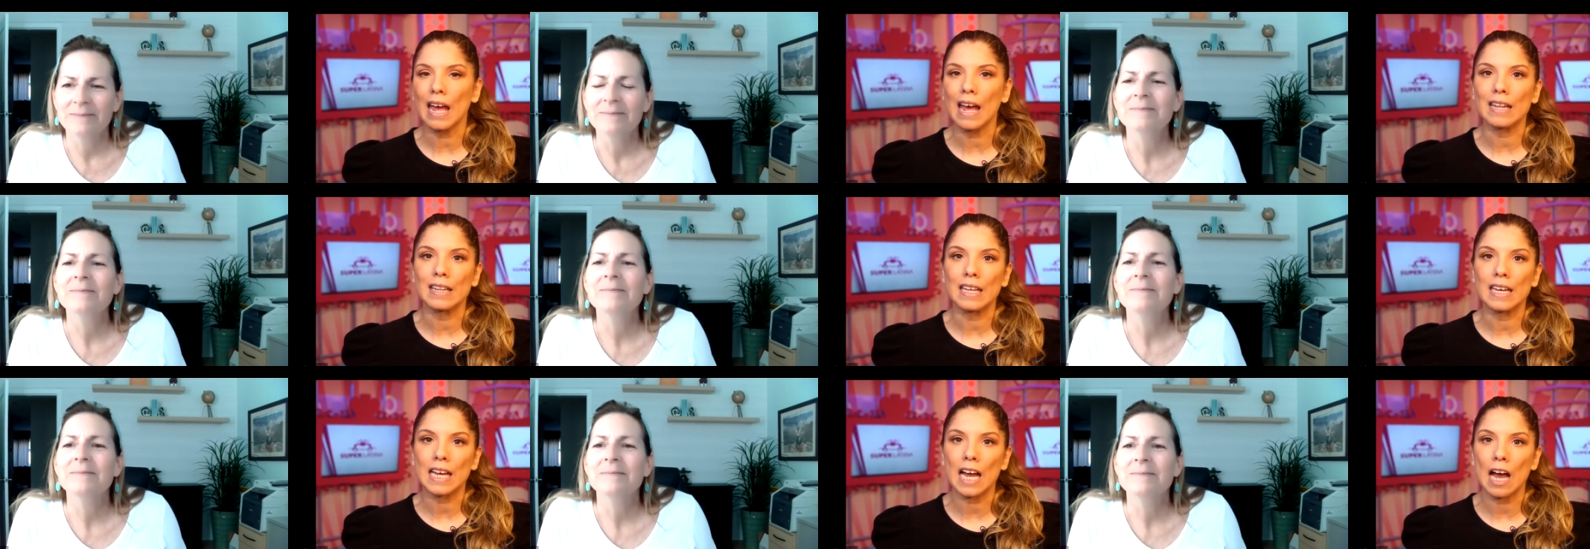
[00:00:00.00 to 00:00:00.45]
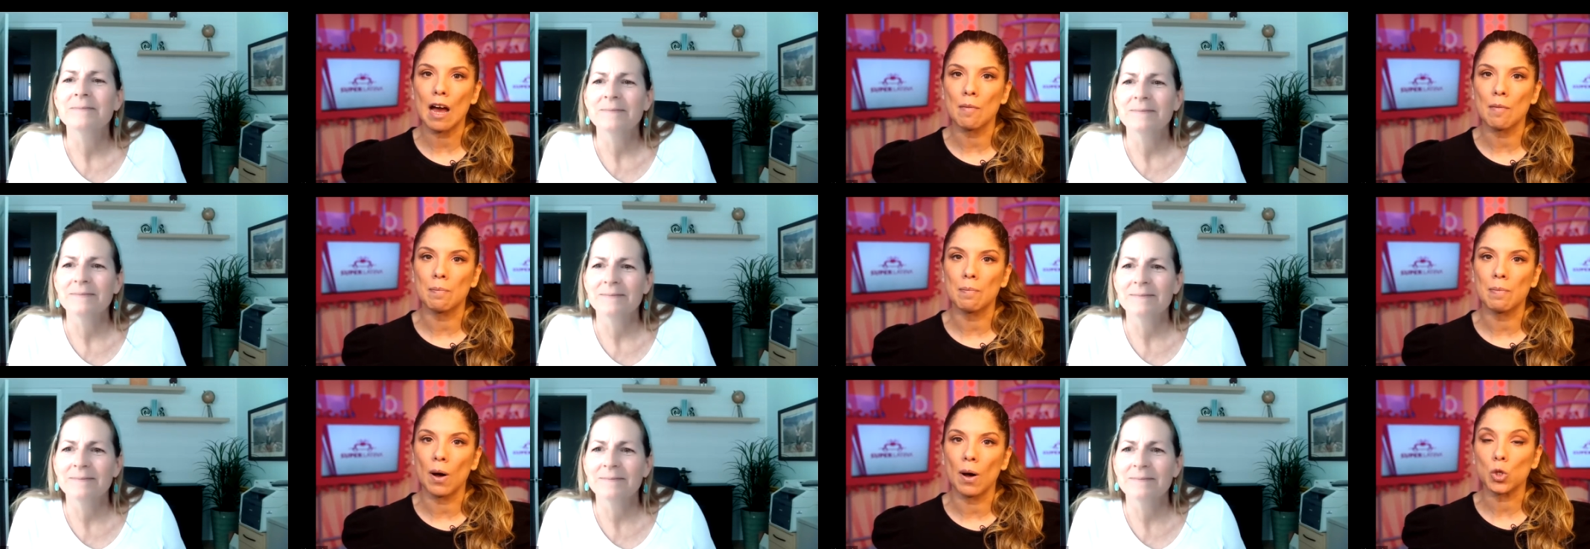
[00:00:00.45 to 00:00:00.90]
Speaker 1: and they have
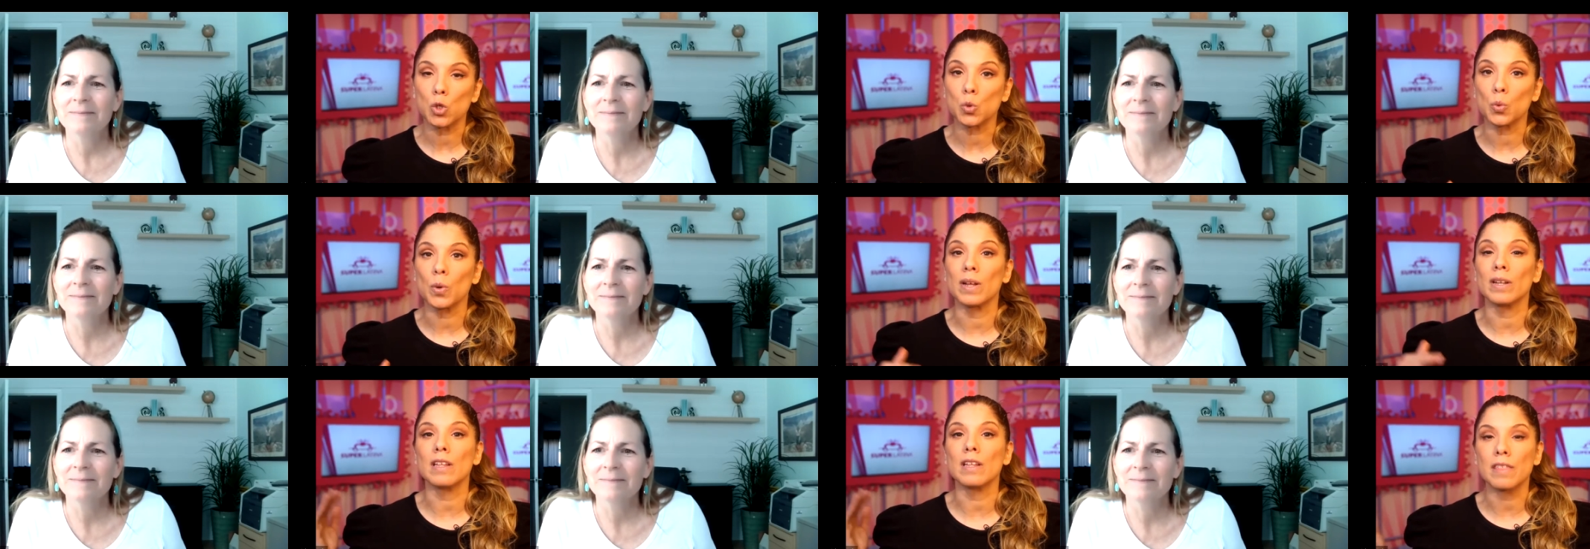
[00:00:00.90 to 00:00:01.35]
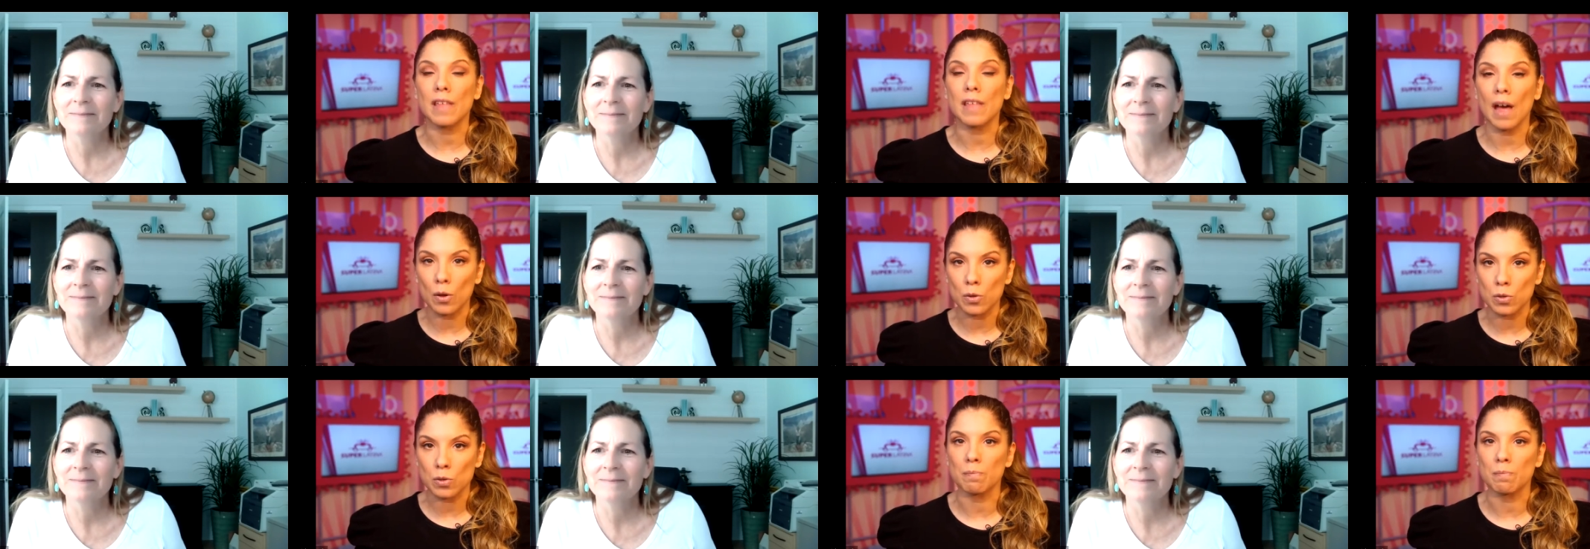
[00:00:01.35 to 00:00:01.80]
about
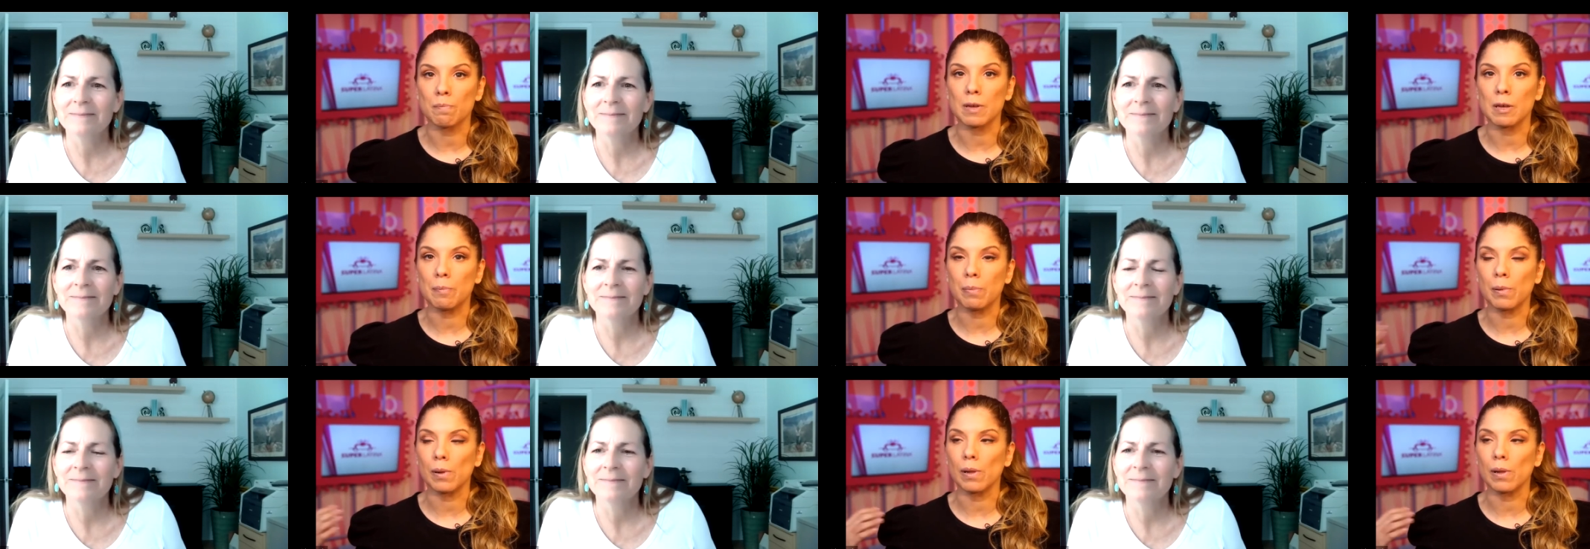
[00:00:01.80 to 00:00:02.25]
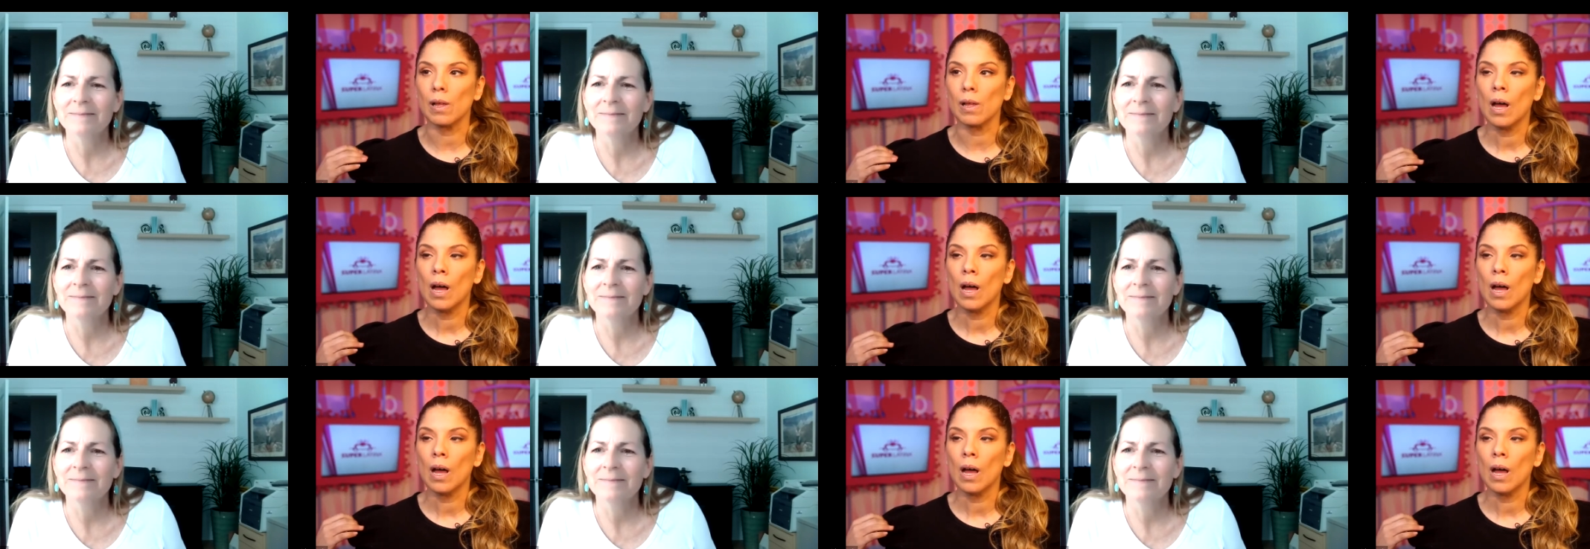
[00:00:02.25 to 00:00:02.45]
20,000 people